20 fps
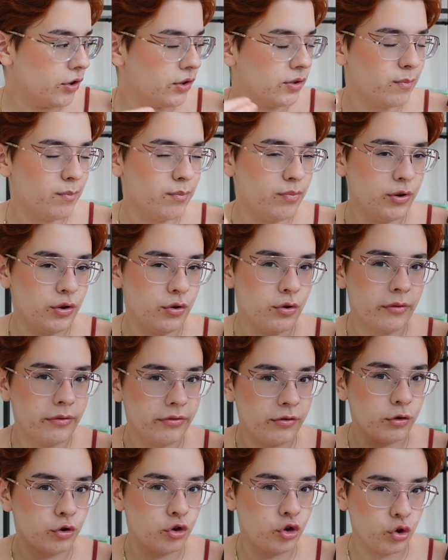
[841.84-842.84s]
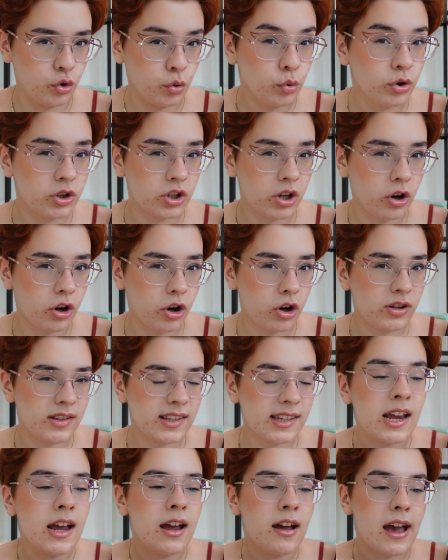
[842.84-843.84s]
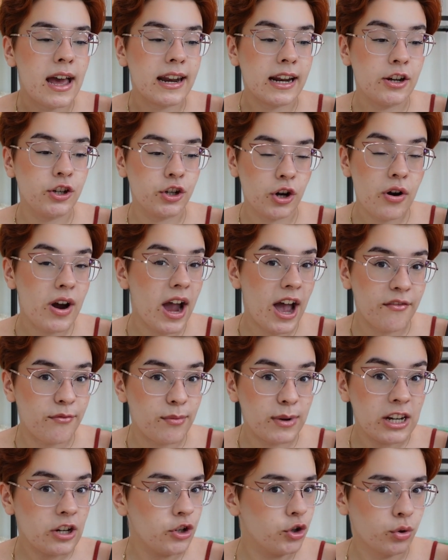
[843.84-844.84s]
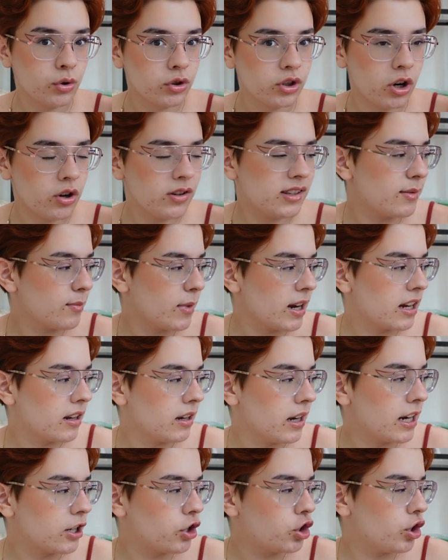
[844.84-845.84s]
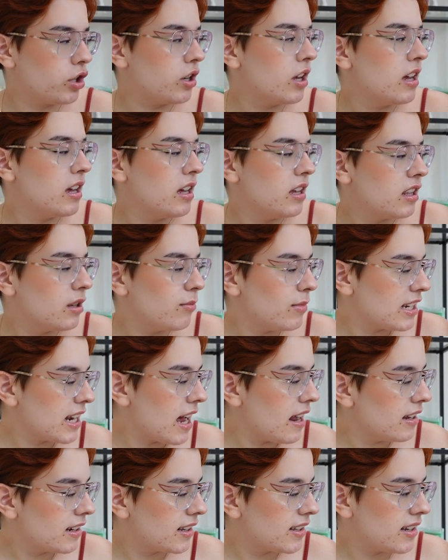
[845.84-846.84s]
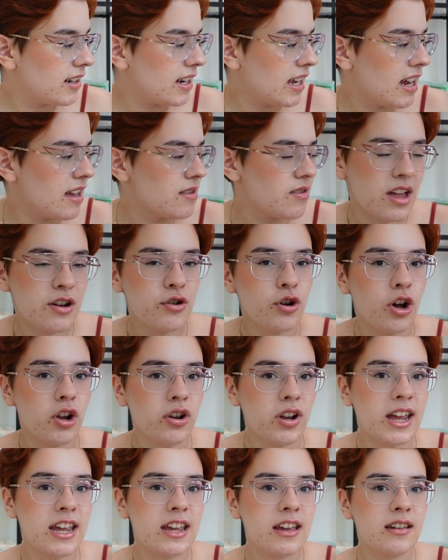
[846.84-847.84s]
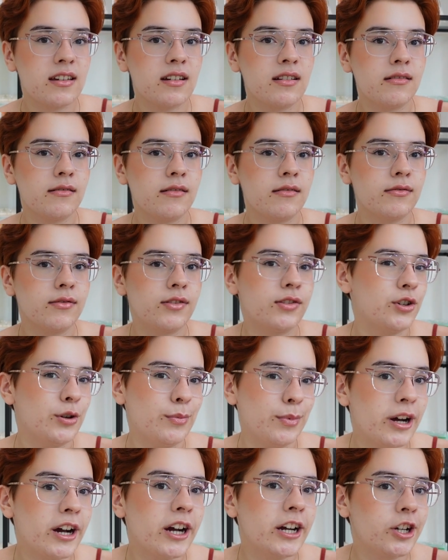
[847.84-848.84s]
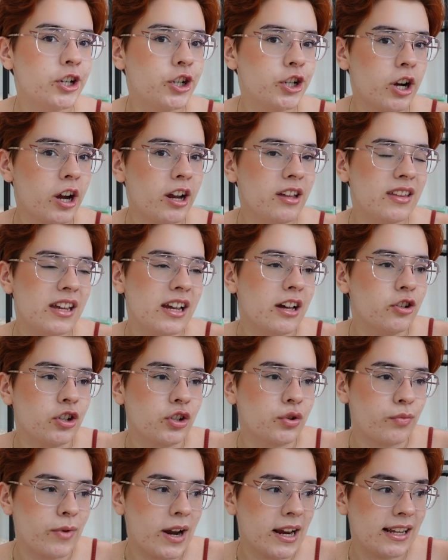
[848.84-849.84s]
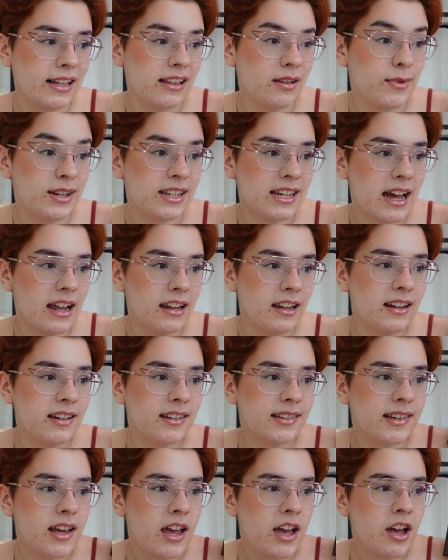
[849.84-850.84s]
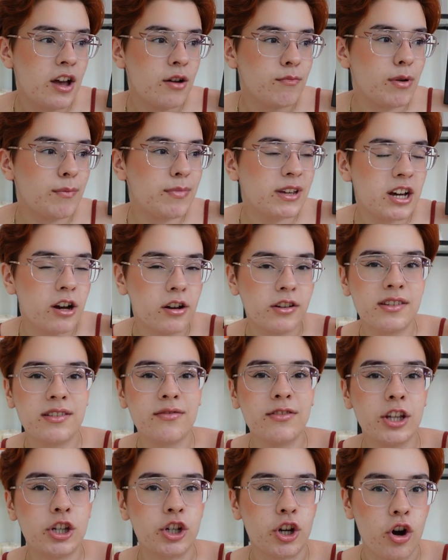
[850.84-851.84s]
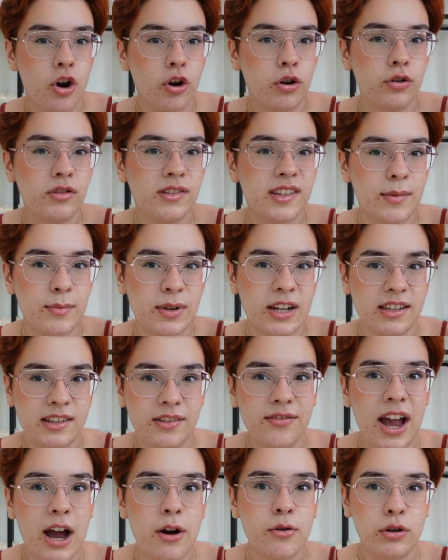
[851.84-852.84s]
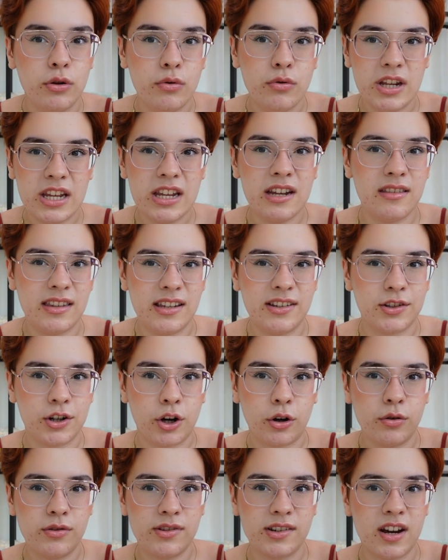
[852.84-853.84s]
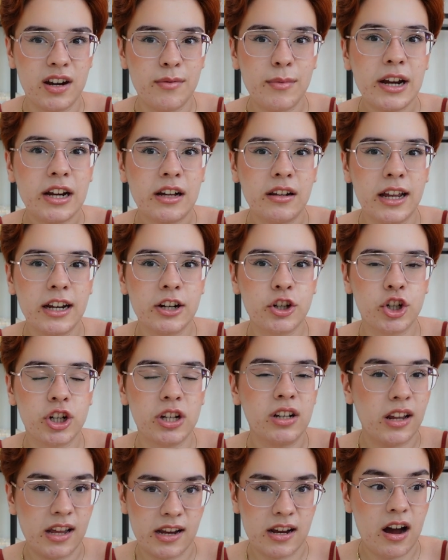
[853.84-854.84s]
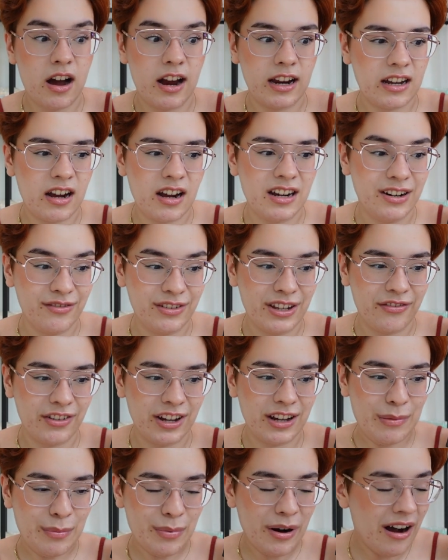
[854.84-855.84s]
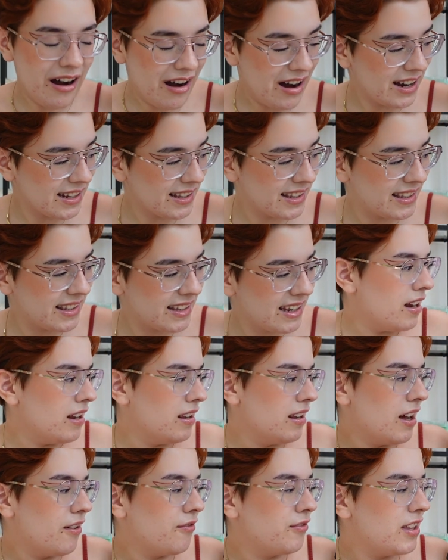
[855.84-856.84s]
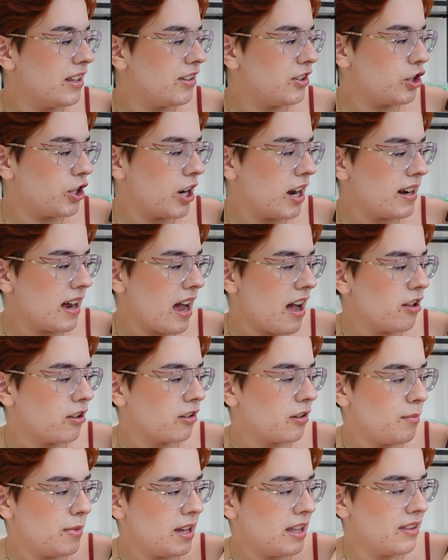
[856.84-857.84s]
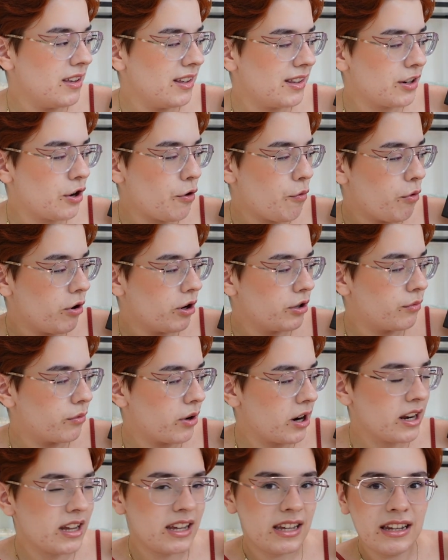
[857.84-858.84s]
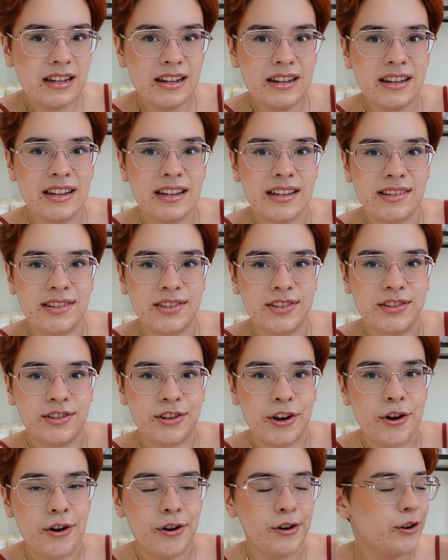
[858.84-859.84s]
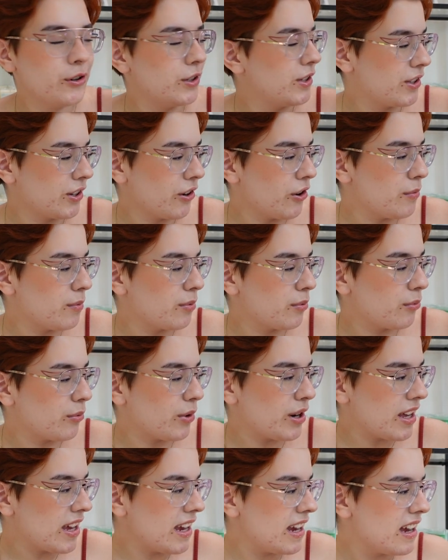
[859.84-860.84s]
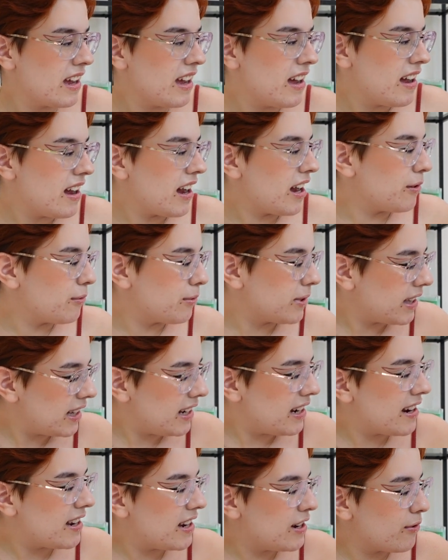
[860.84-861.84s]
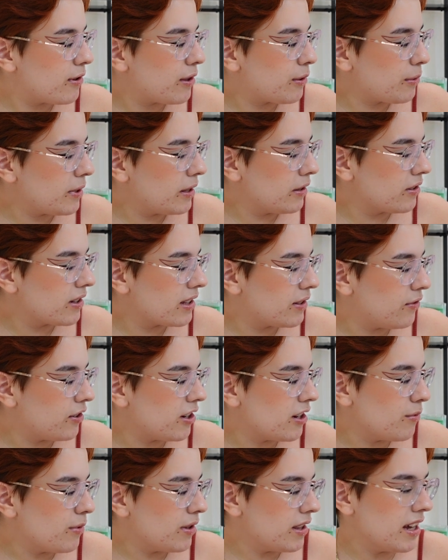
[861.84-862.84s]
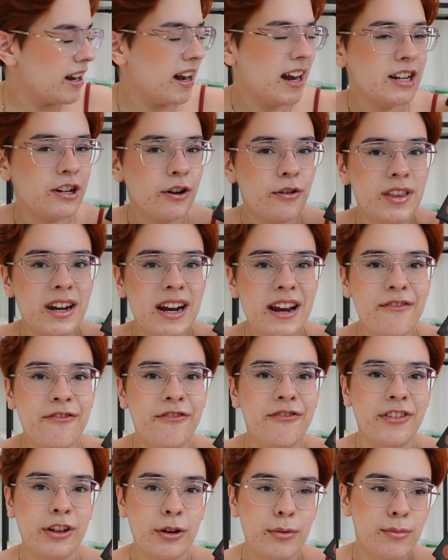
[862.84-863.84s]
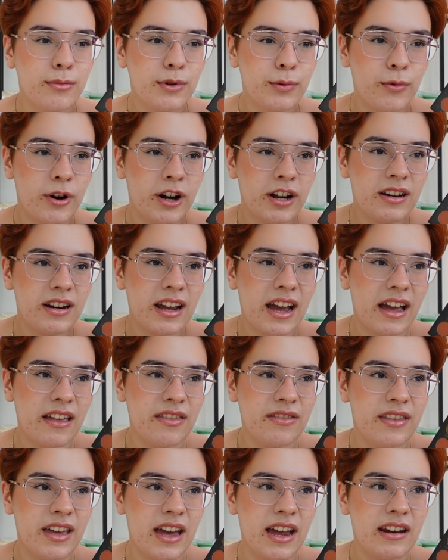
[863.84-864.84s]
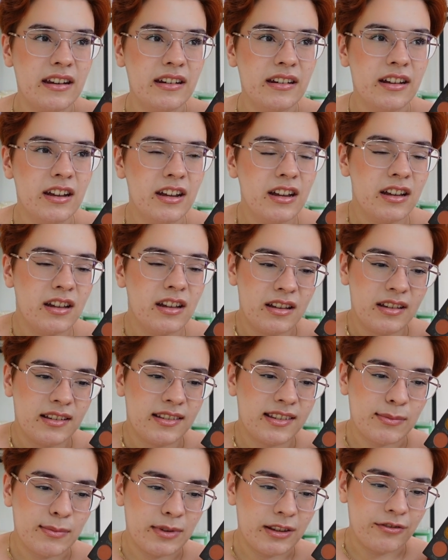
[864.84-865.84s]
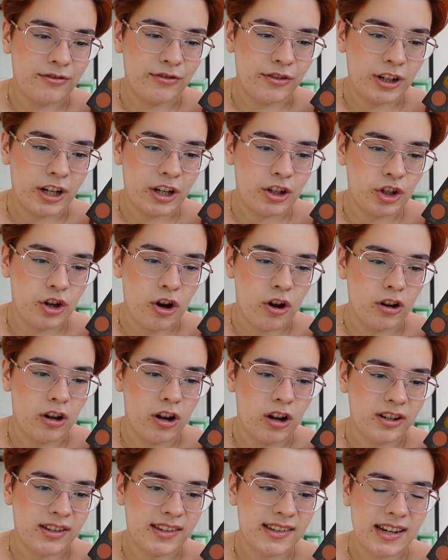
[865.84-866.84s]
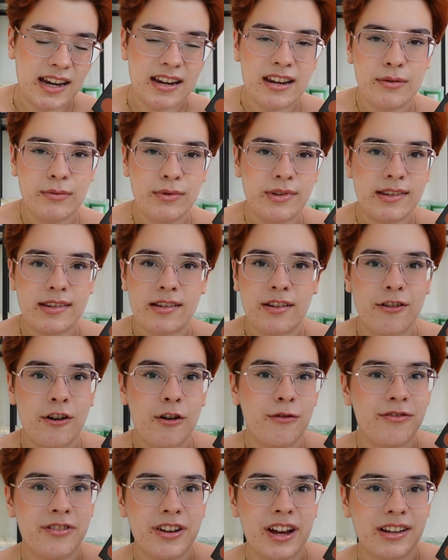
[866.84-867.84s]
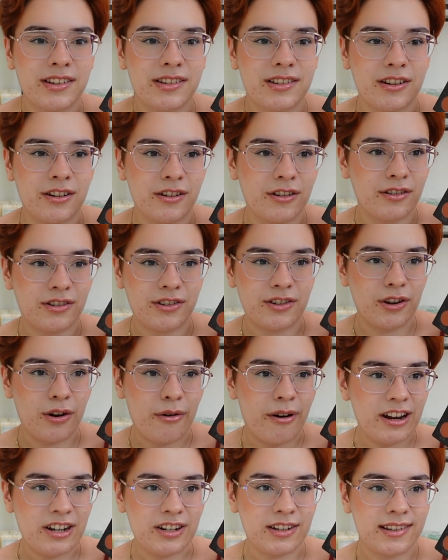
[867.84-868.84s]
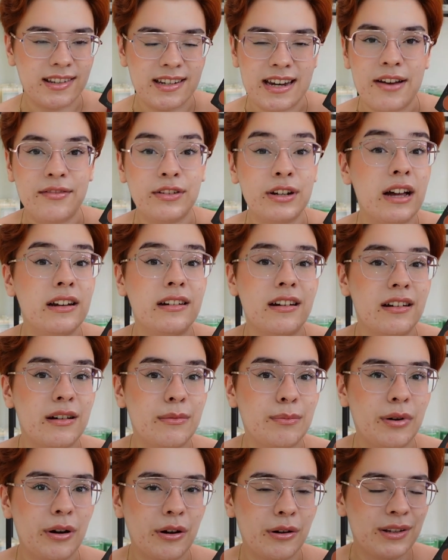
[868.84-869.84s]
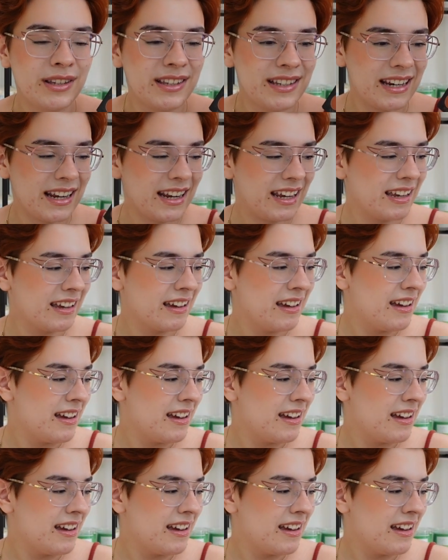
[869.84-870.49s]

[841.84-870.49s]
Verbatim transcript: those beautiful jewel tones, and I don't have many jewel tones in my collection. The metallics in here, they're not like super high shine, they are just regular metallics, but because of the tones and because of how unique these tones are in my collection, like, I kind of give it a pass. I love this shade Alchemy. This quad right here is so pretty. I really need to do a three looks video with it. I know that I filmed one and then some of the footage got lost and it was a whole fiasco, so I just never ended up posting.